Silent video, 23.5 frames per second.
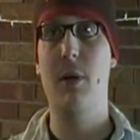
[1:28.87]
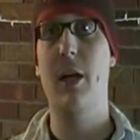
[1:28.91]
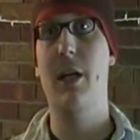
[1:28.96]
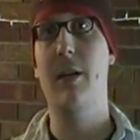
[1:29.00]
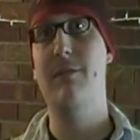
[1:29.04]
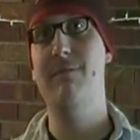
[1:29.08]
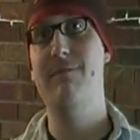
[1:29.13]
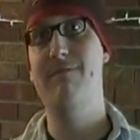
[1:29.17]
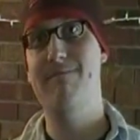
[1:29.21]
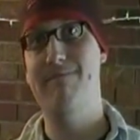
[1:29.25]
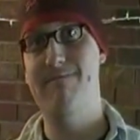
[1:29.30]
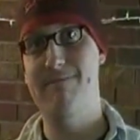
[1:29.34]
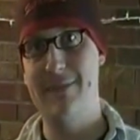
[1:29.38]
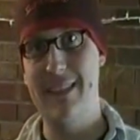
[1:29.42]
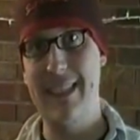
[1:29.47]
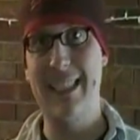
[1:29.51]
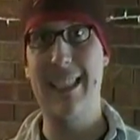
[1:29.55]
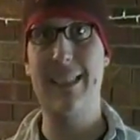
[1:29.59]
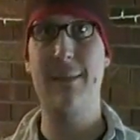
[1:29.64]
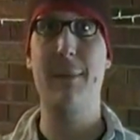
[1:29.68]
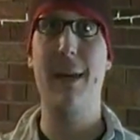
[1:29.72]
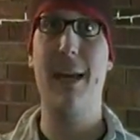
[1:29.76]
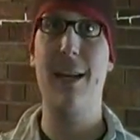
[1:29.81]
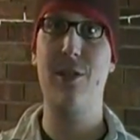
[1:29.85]
but
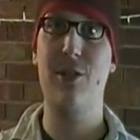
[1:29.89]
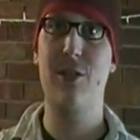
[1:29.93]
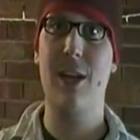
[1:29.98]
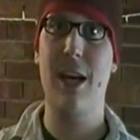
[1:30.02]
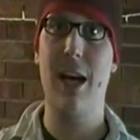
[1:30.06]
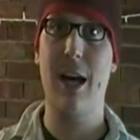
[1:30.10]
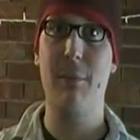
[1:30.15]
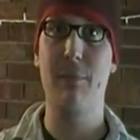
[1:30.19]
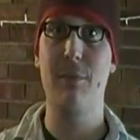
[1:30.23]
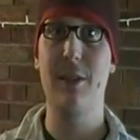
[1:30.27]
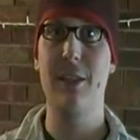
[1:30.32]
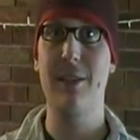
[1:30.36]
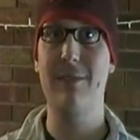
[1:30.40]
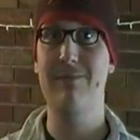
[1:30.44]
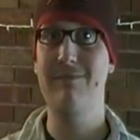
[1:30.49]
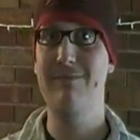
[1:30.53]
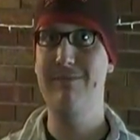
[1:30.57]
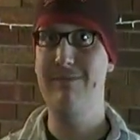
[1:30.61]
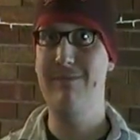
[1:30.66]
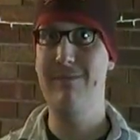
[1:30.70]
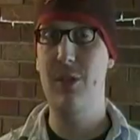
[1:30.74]
this match topped it.